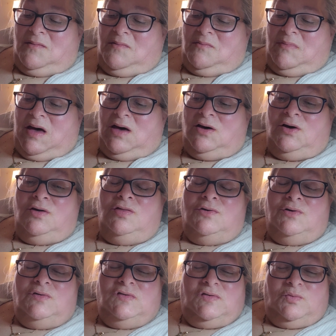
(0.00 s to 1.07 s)
my
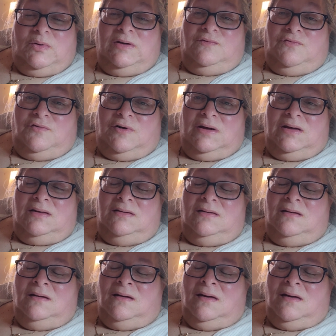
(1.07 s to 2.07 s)
other sweet friend,